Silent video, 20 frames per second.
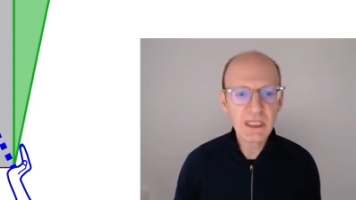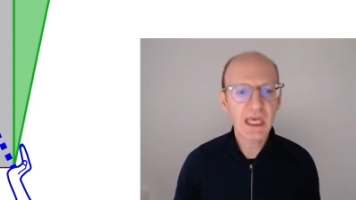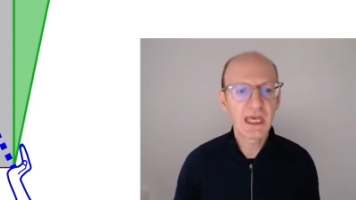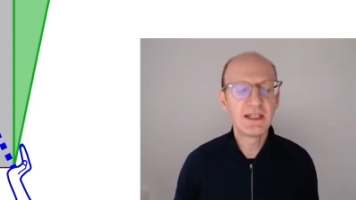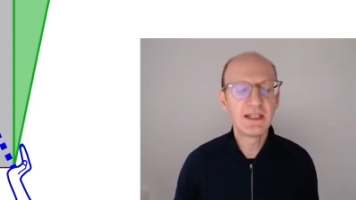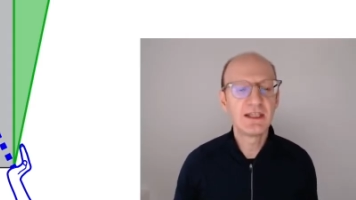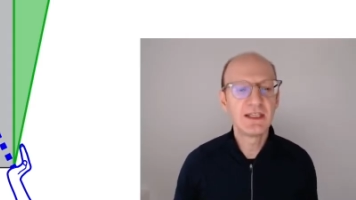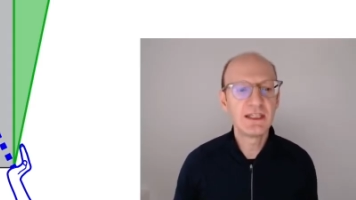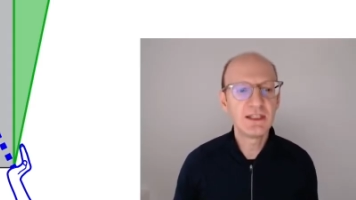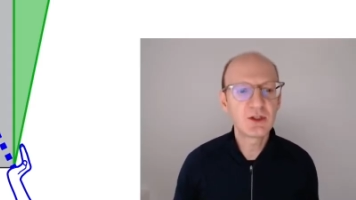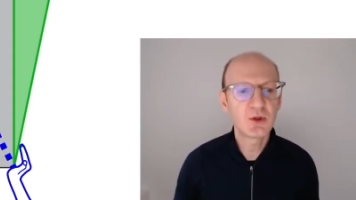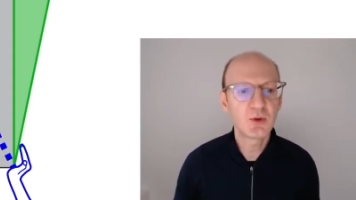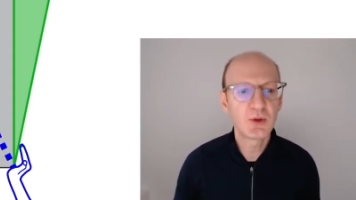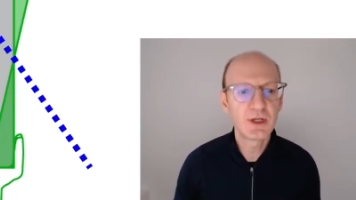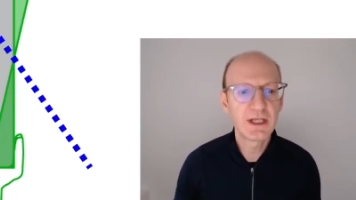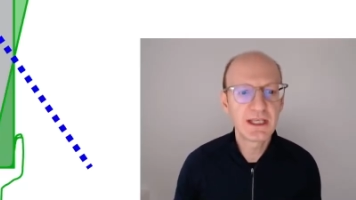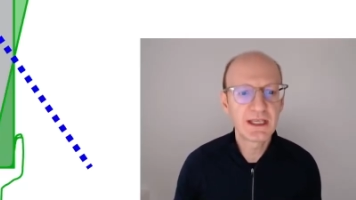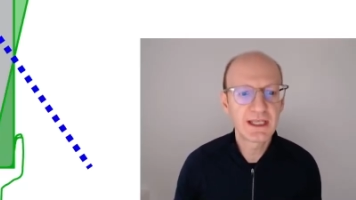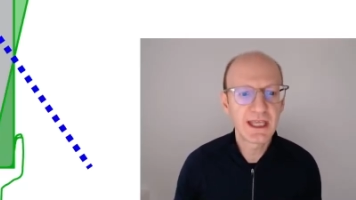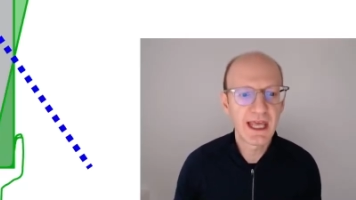And
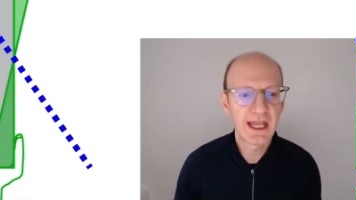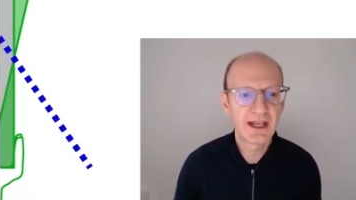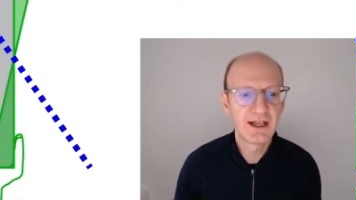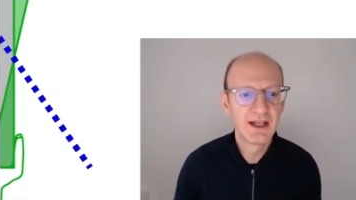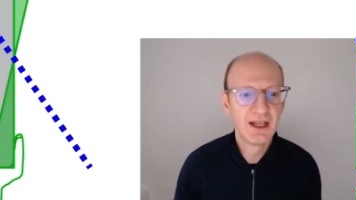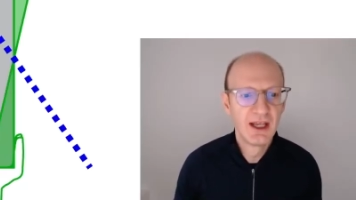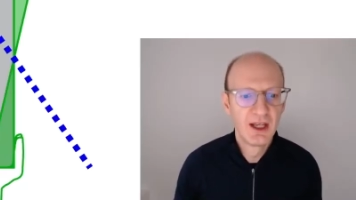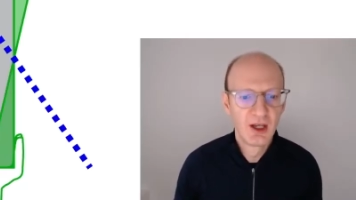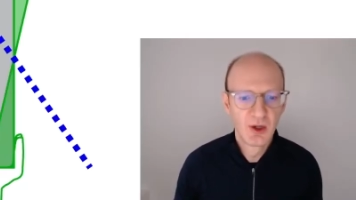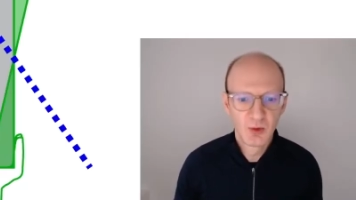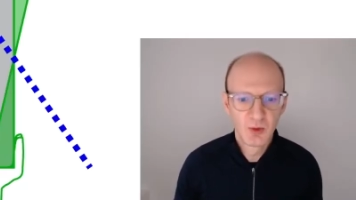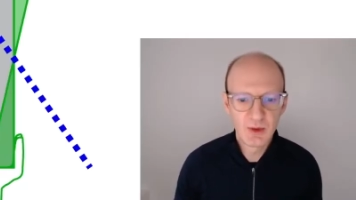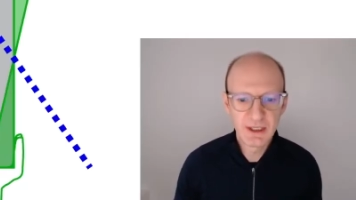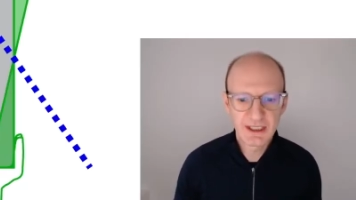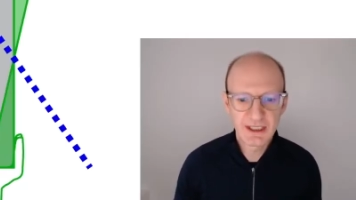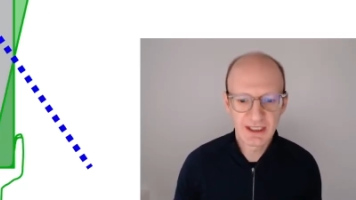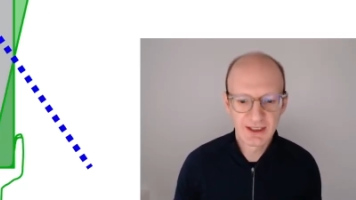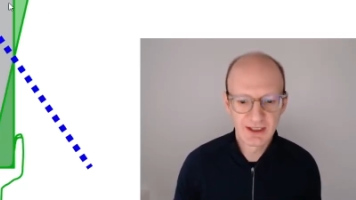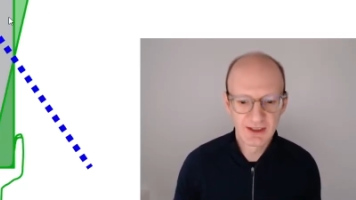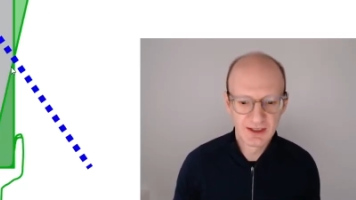equally, again, we
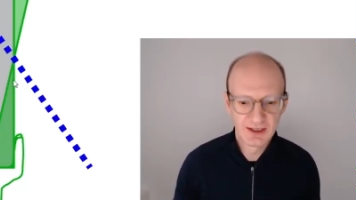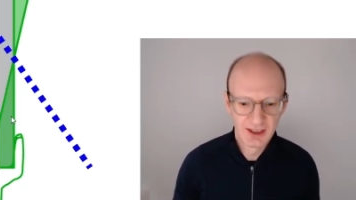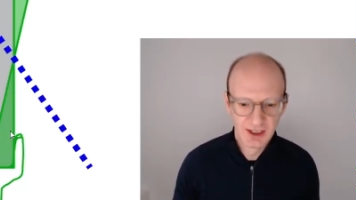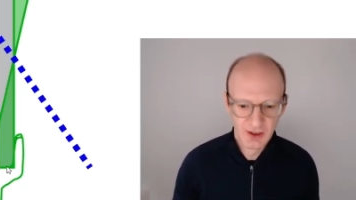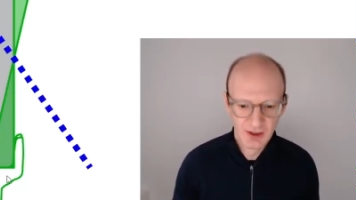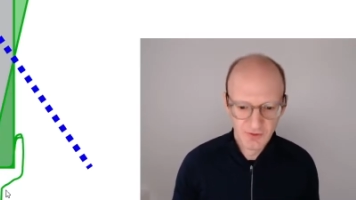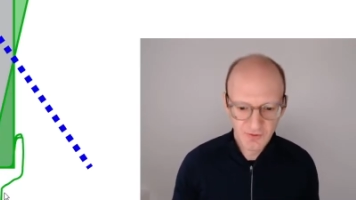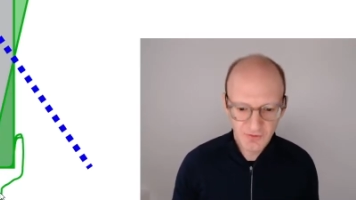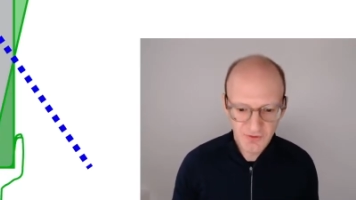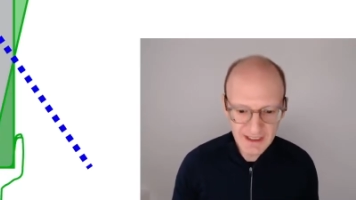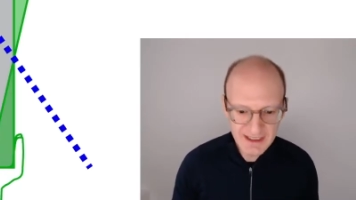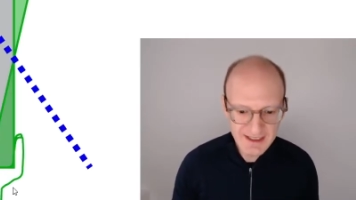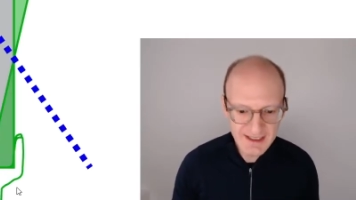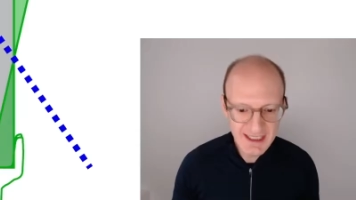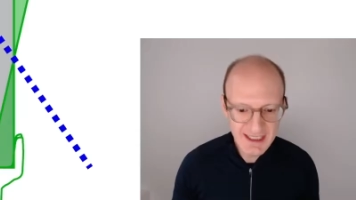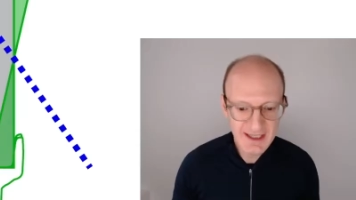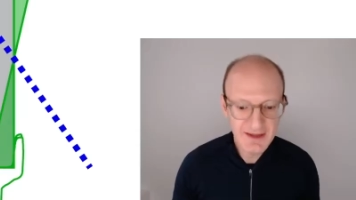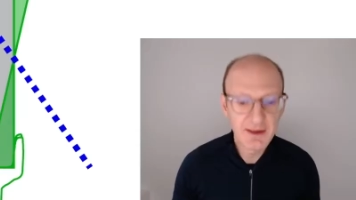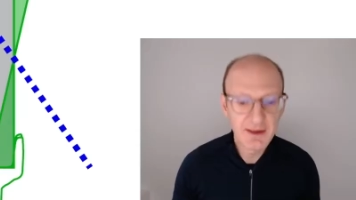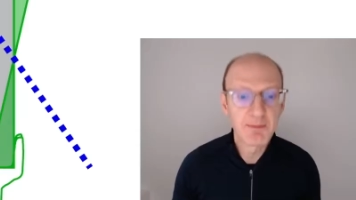can fix
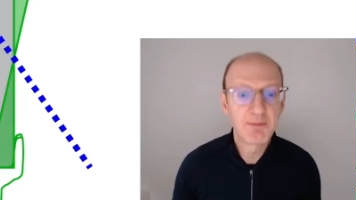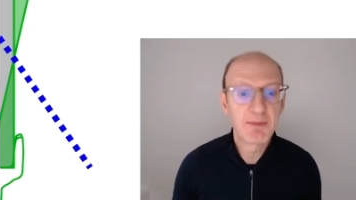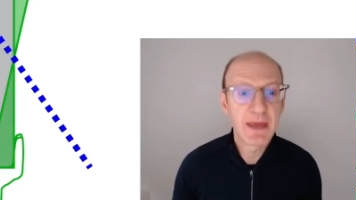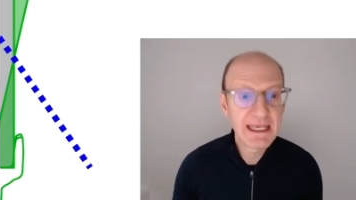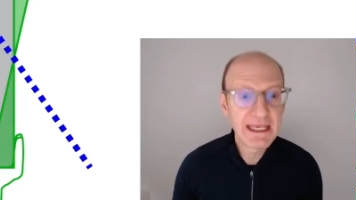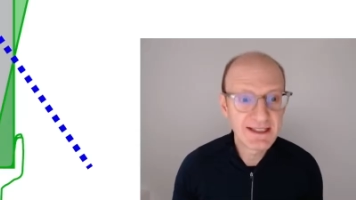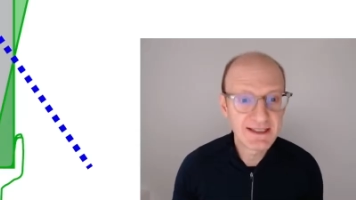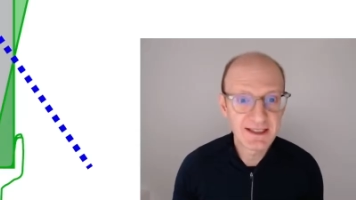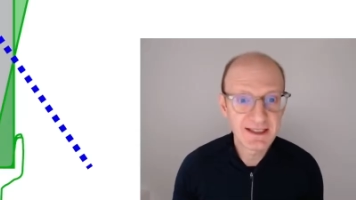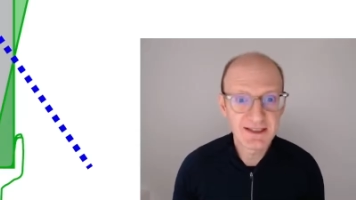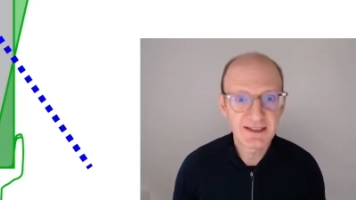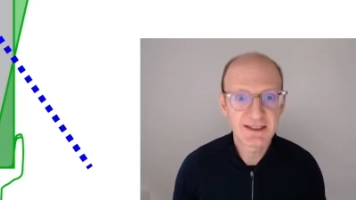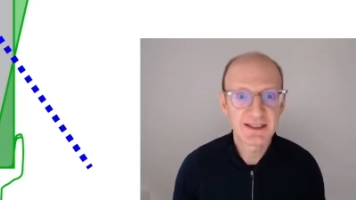here the bases.